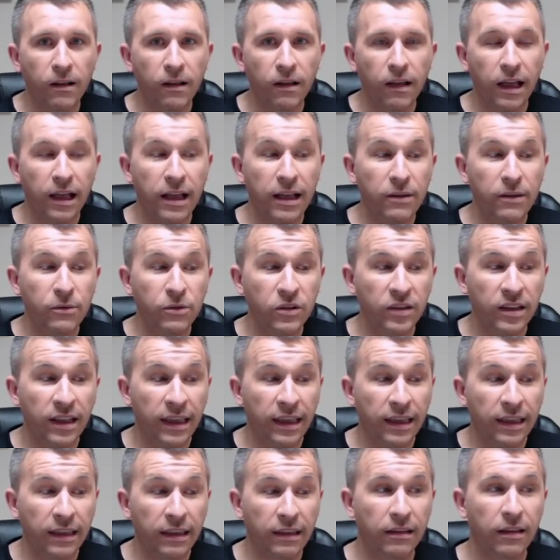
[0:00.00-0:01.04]
I was
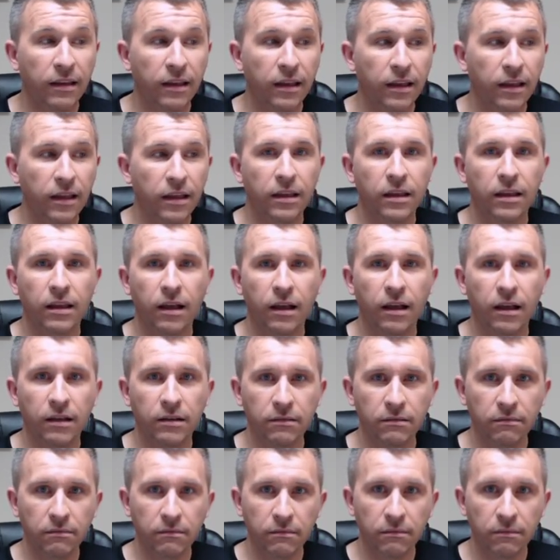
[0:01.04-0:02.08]
like,
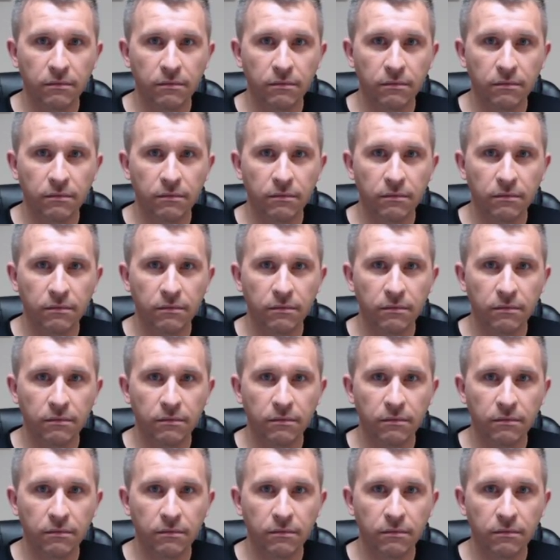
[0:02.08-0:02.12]
huh?